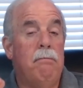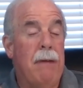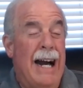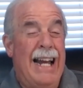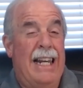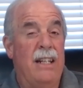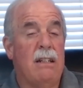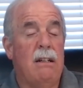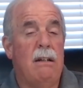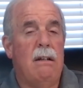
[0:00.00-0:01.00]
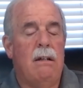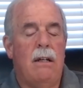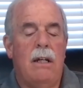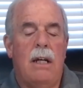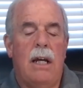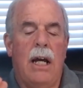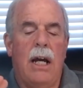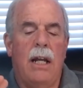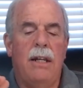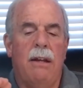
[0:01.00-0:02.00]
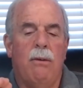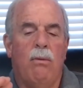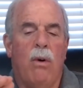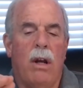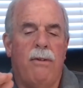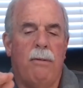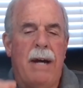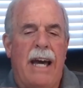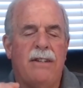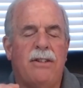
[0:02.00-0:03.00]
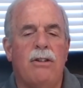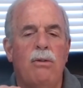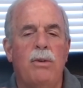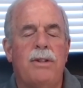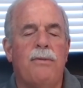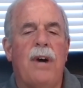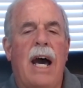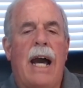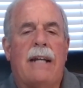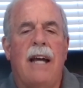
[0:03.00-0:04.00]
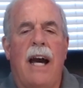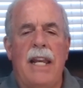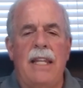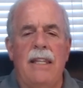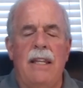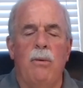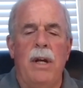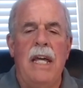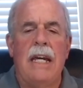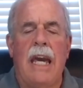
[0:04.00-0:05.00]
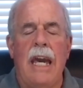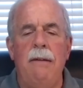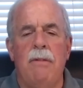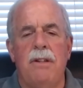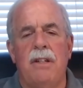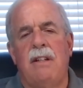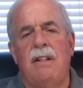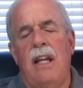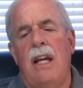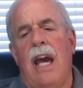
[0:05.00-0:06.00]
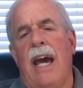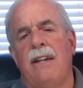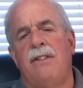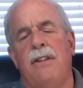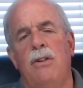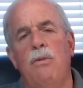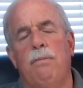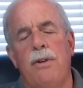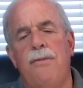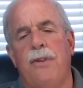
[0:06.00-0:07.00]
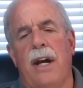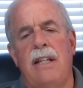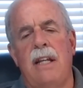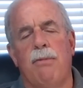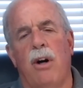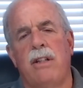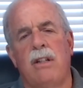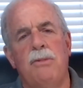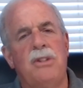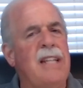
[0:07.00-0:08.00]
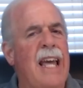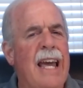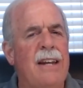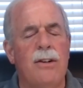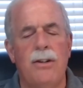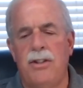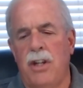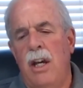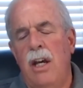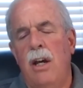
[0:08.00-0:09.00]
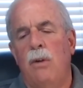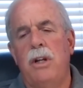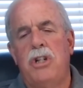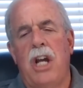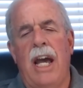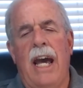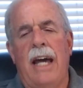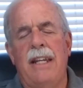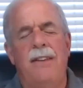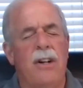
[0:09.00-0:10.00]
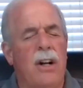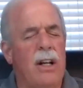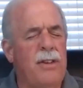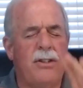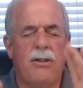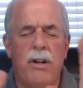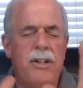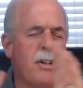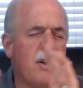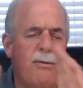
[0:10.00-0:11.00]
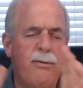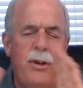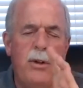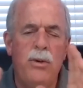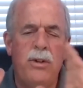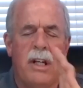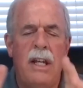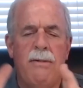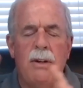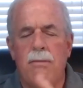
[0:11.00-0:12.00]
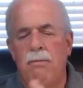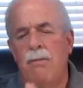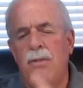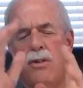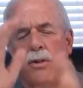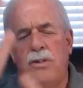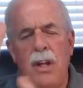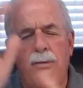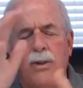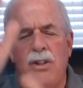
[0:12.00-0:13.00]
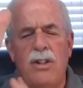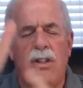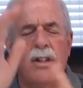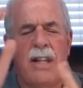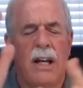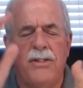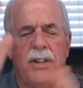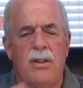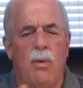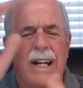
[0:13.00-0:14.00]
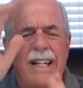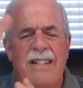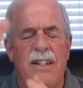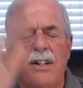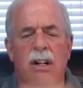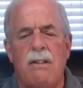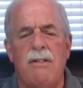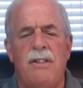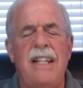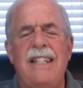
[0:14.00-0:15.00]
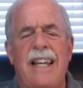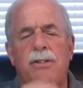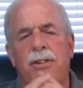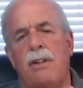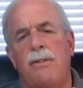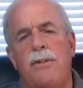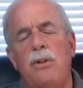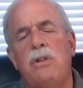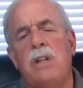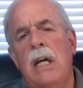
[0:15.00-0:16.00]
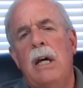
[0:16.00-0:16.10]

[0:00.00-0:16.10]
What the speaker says: Pilate. And one of them has to do with the fact that when he came to the city as the new prefect, he brought some standards which had, and the stories are confused, and even Josephus tells it twice and their details are confused.